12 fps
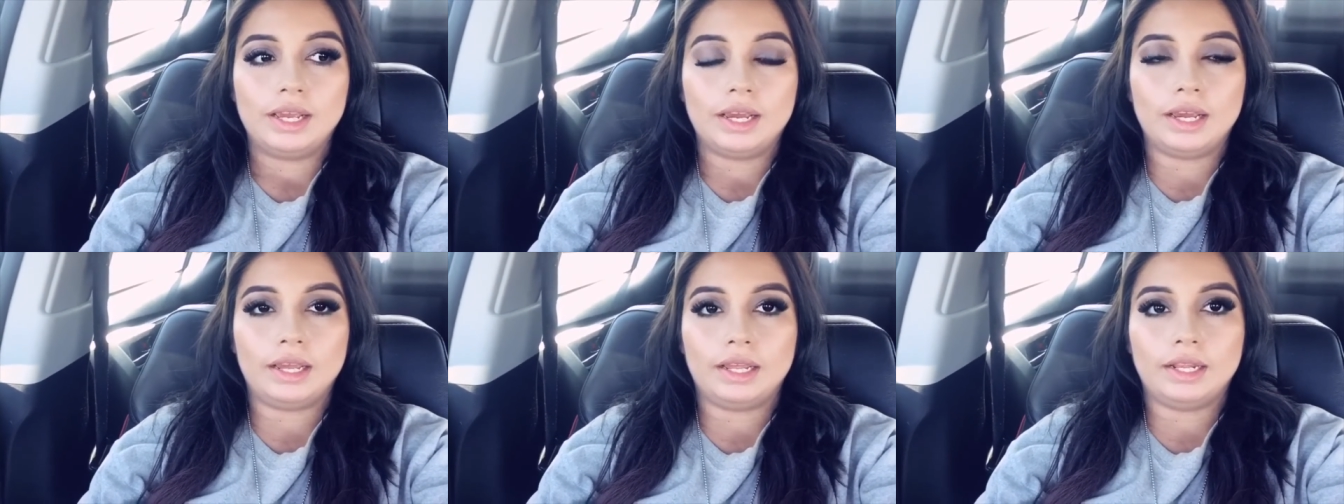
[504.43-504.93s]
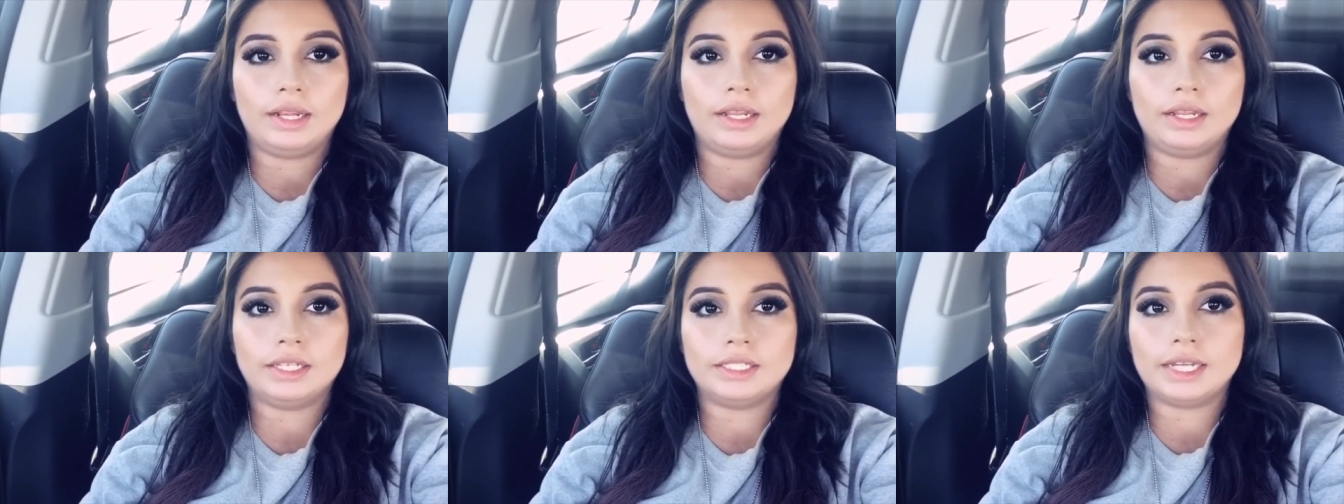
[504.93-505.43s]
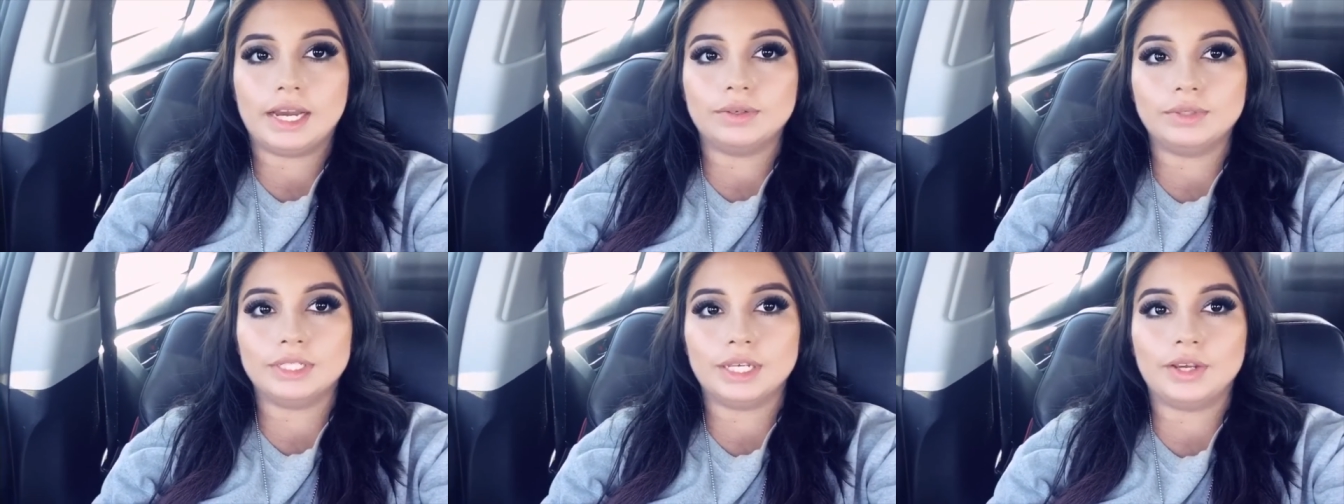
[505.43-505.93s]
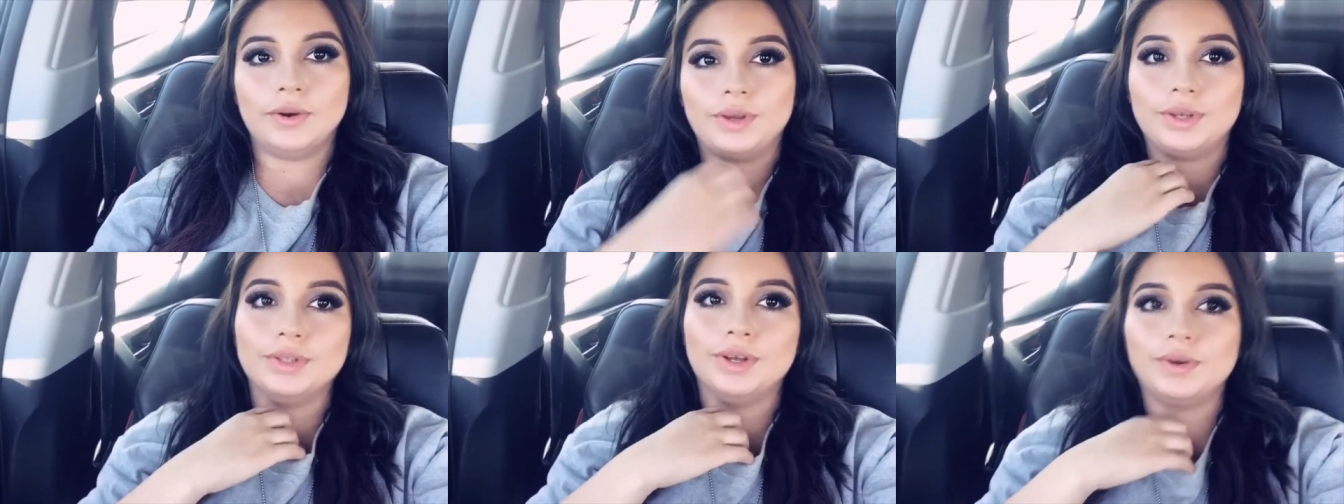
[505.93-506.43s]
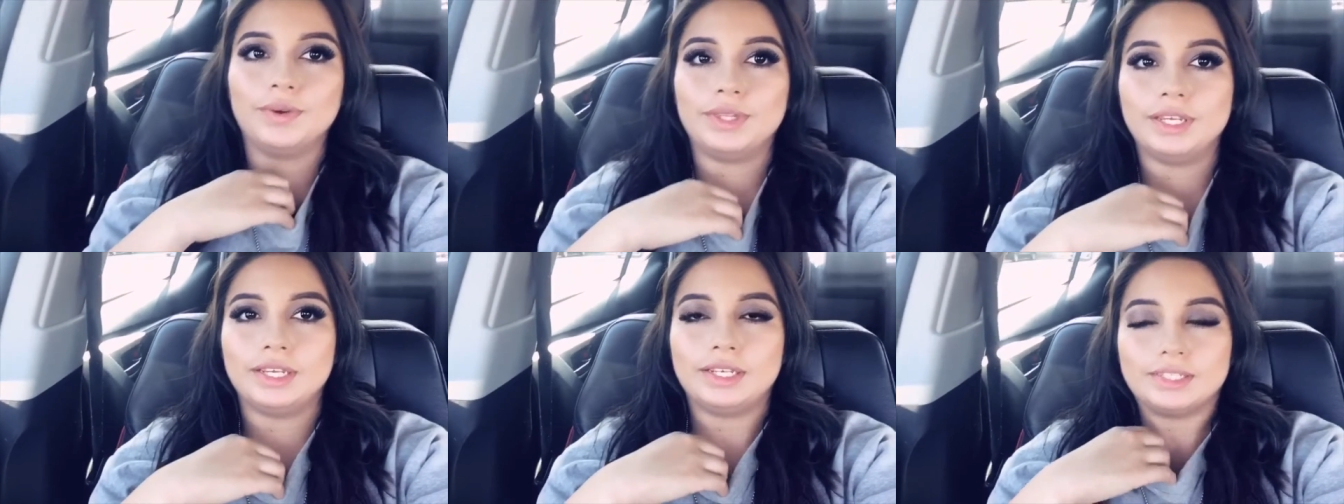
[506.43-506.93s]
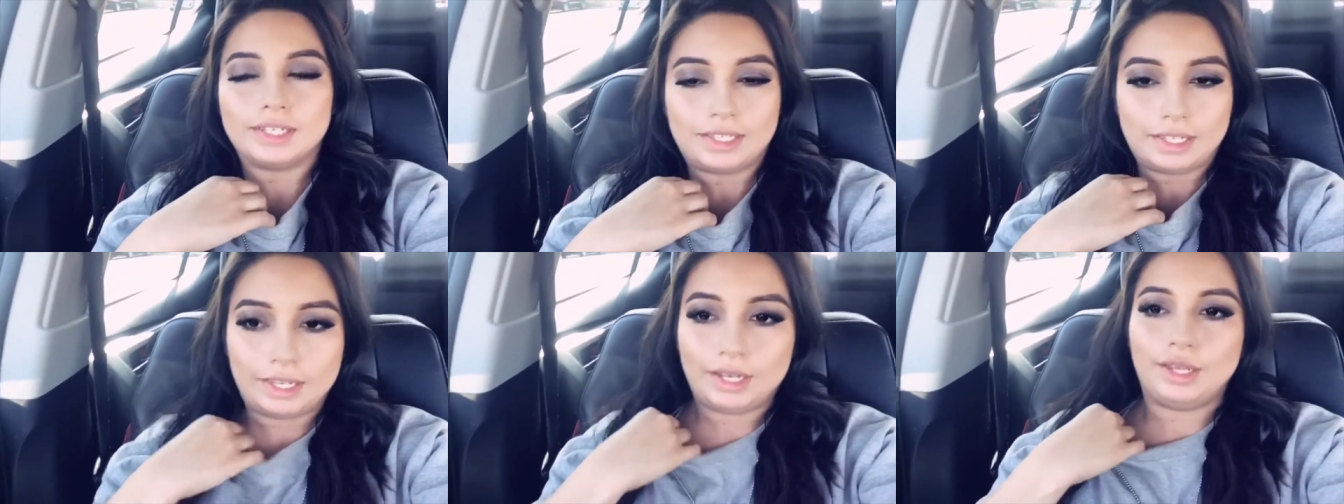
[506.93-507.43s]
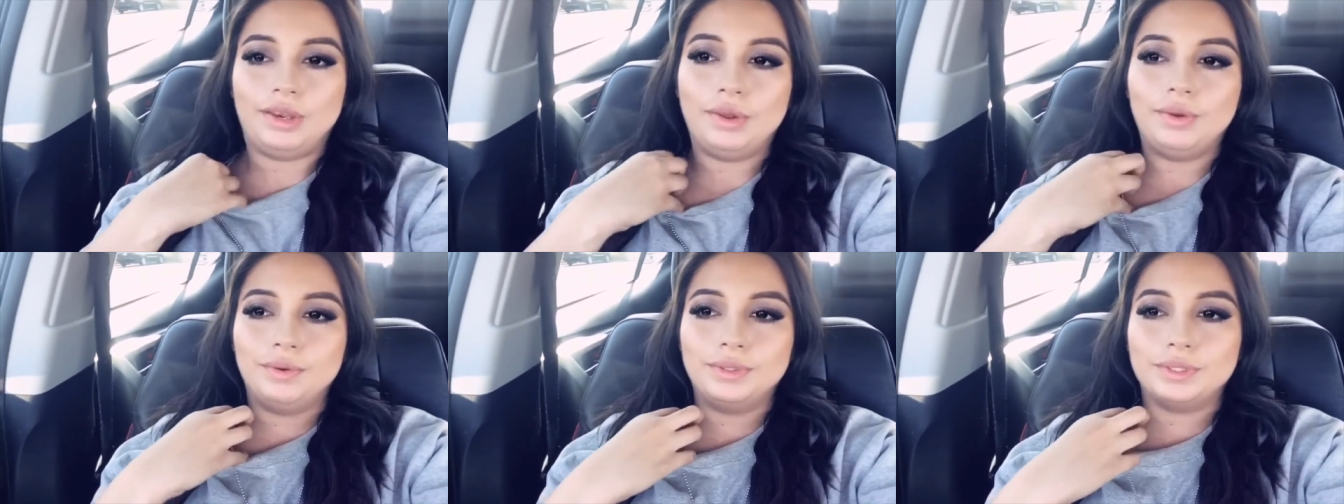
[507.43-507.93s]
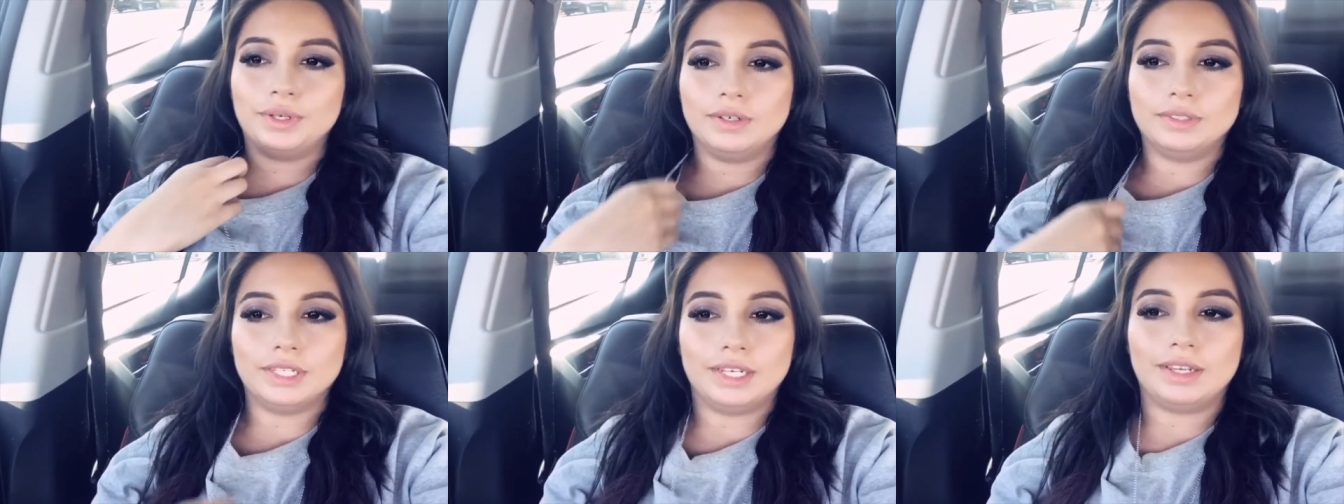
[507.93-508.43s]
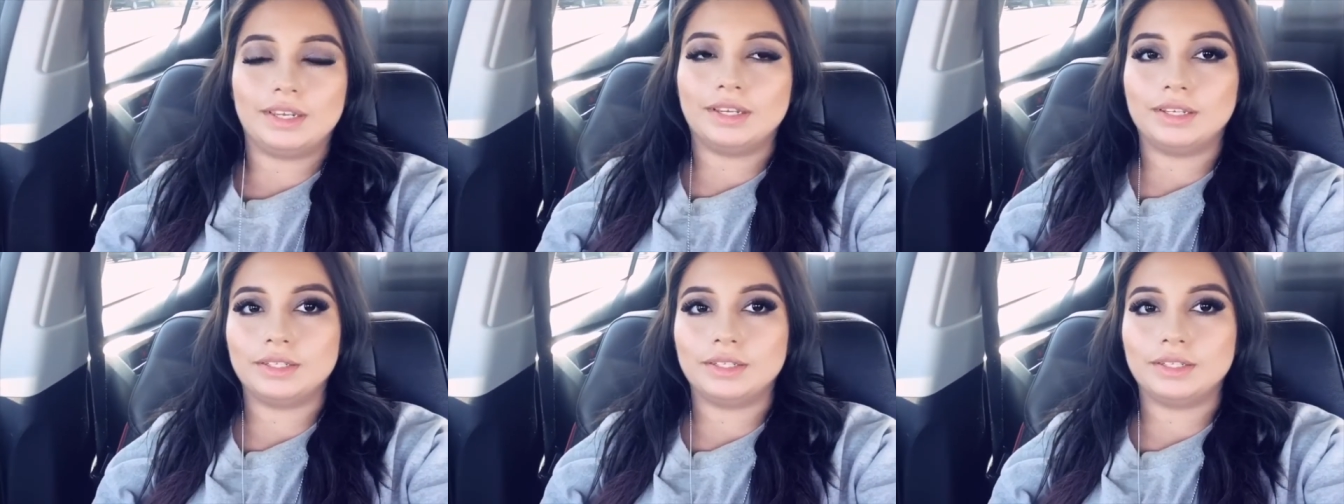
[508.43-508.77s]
and his dad was, like, going along with it, because I think he knew. So I was, like,